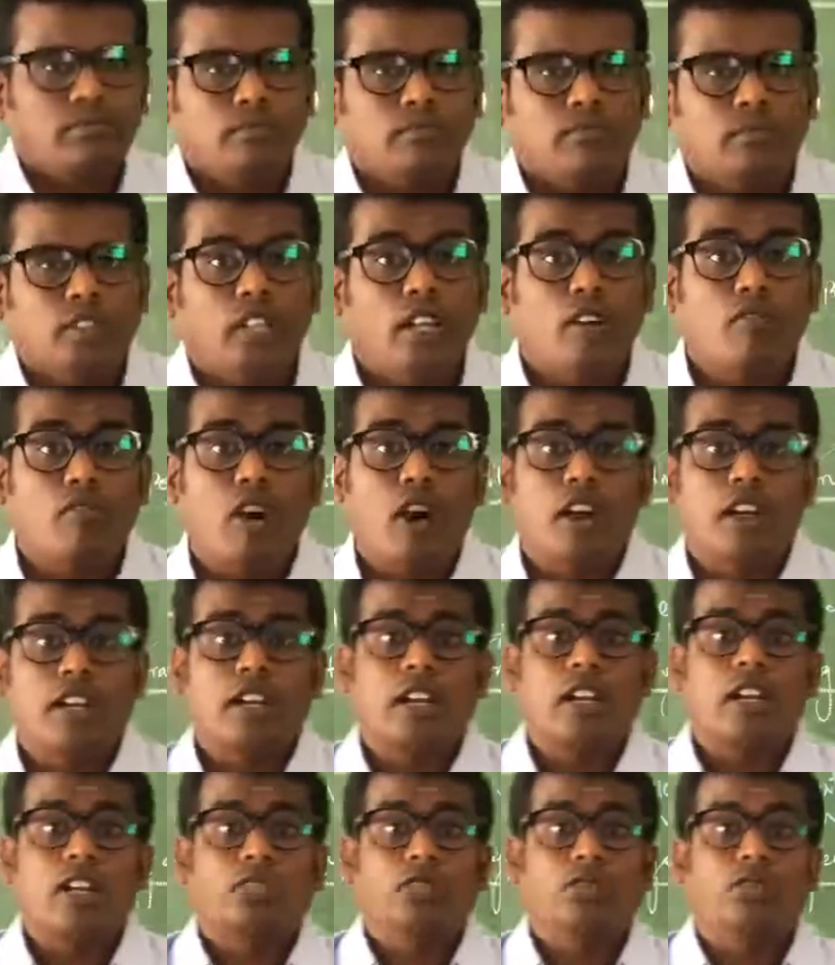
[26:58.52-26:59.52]
The water
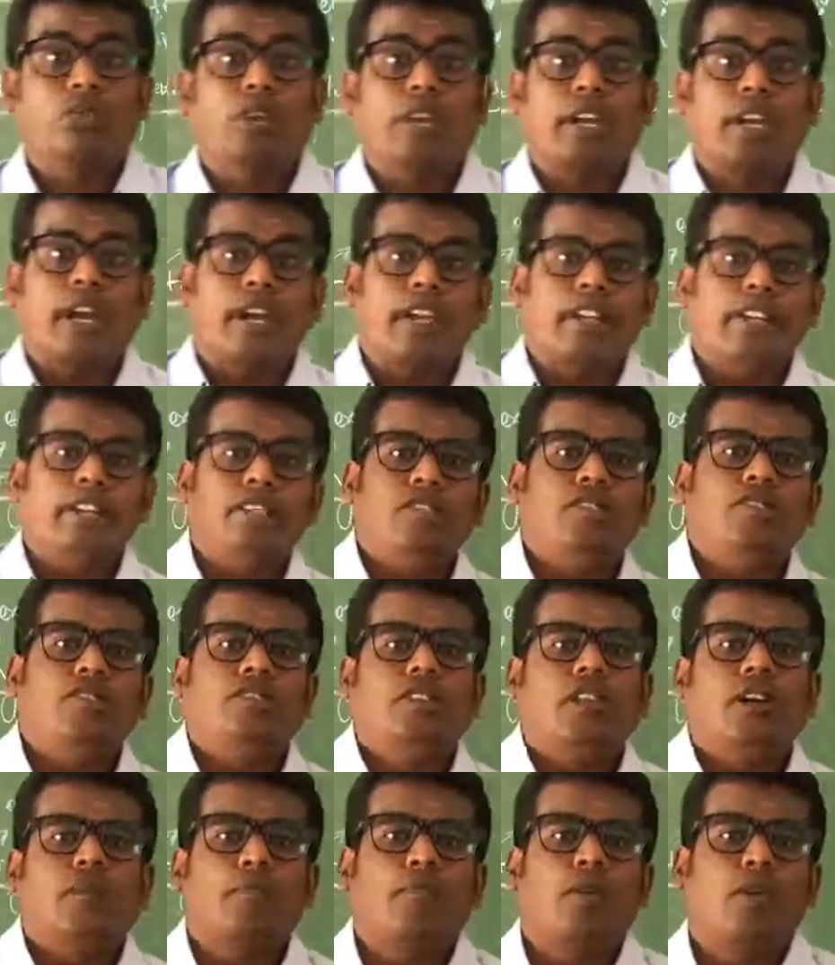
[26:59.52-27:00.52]
also carries
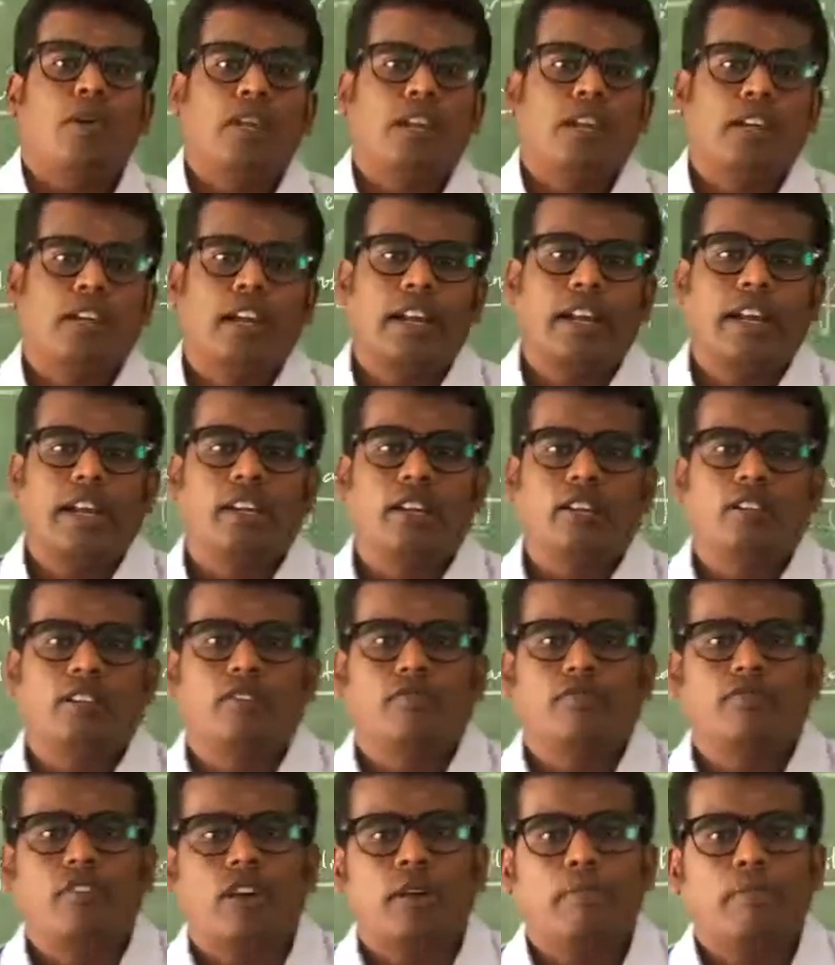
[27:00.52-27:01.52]
pollen grains
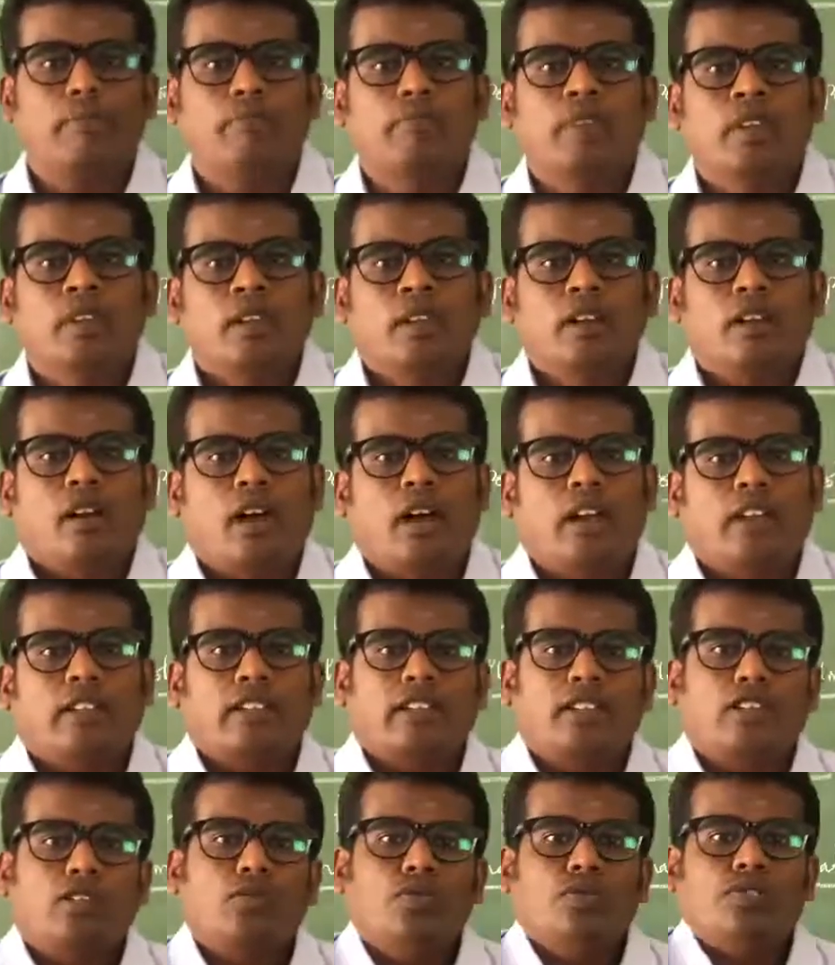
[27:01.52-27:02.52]
from under
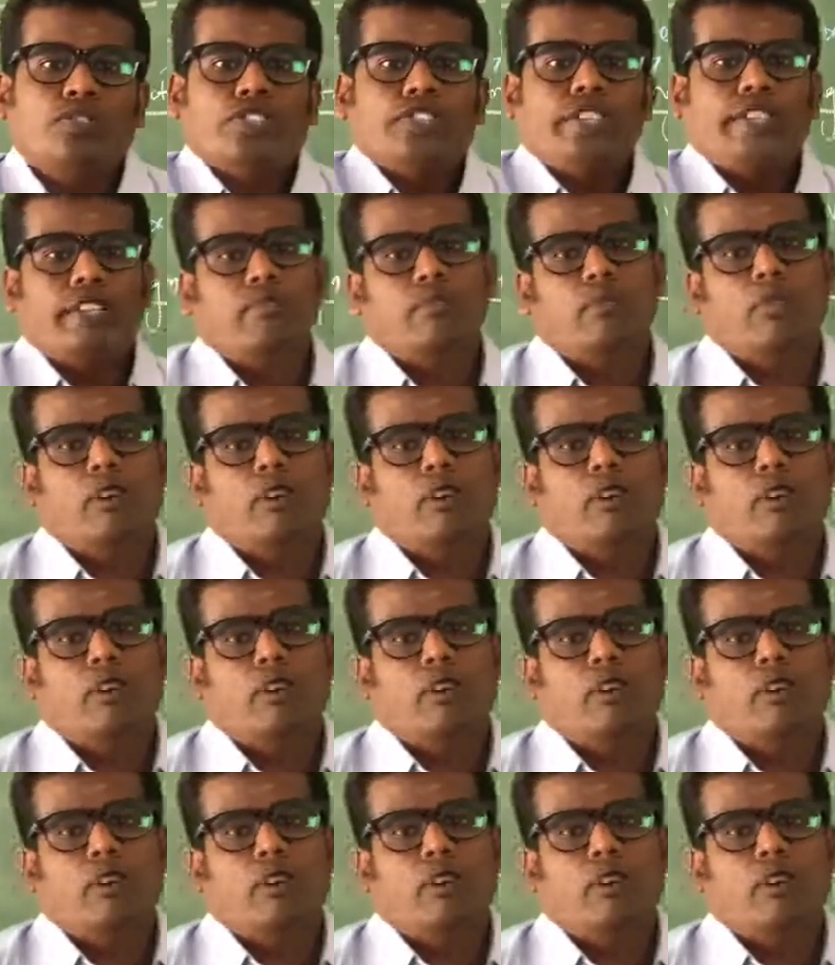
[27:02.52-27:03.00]
to stigma.